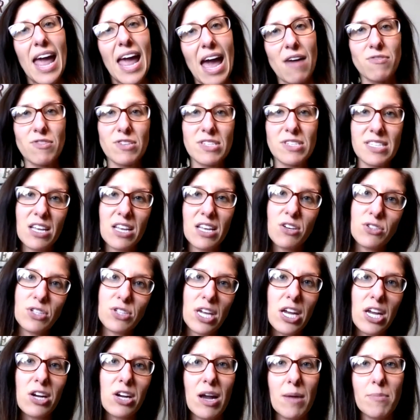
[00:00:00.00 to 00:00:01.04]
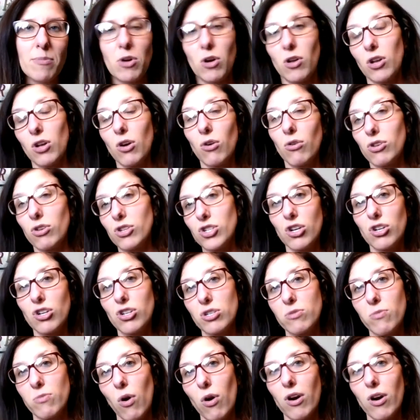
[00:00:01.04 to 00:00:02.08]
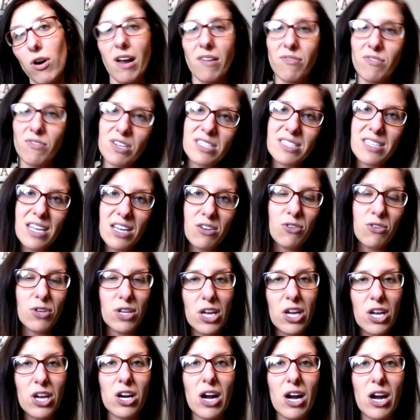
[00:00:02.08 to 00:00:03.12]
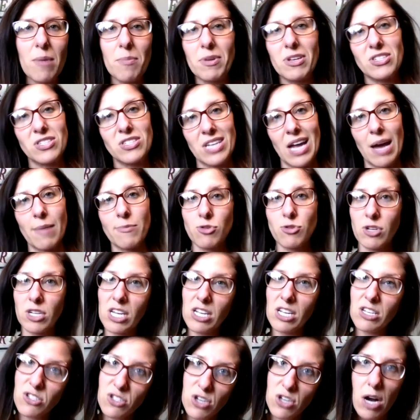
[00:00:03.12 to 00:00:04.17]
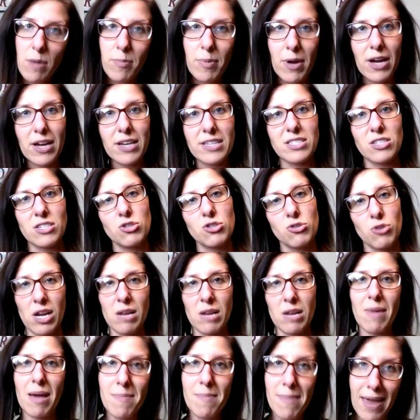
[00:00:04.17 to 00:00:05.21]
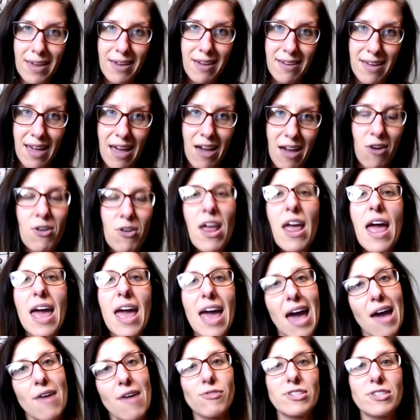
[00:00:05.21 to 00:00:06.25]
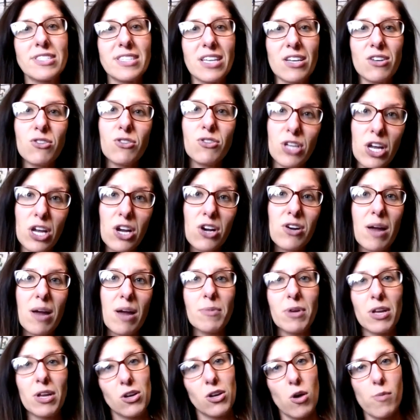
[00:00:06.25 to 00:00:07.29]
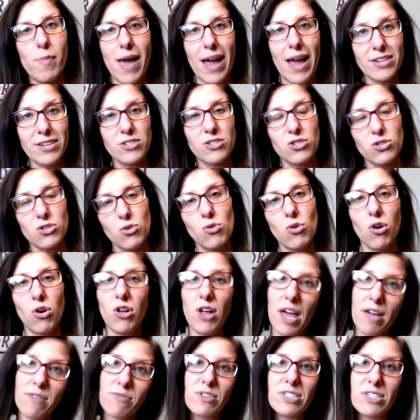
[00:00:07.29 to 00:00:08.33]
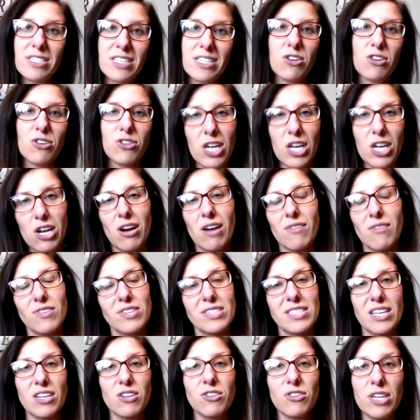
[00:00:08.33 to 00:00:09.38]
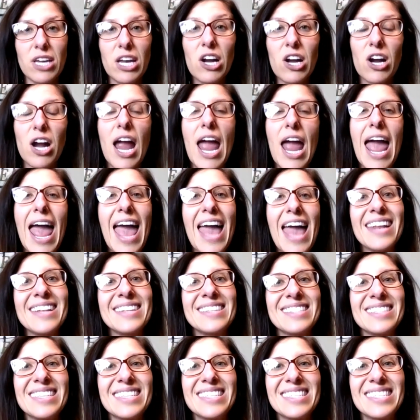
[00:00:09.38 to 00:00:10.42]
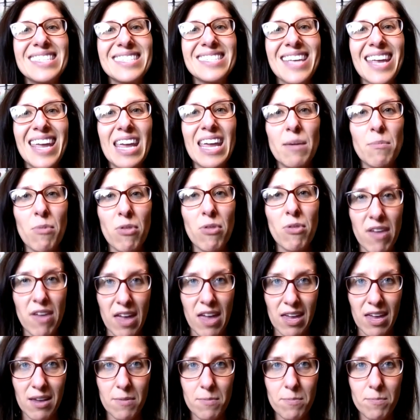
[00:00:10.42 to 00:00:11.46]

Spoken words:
Every single year, I'm going to go to church more. Every single year, I'm going to stop drinking Starbucks and draining my bank account. Every single year, I'm going to go back to school. Every single year. And it's the same thing.